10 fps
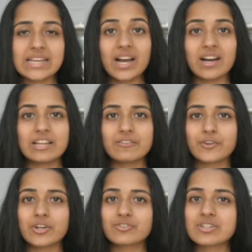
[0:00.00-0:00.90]
Yeah, if
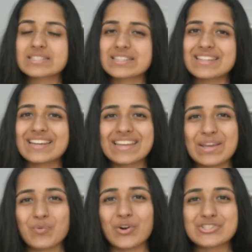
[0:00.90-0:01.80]
you're interested, then
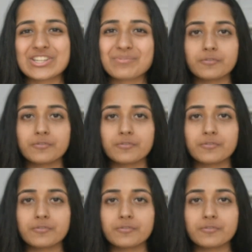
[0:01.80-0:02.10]
keep watching.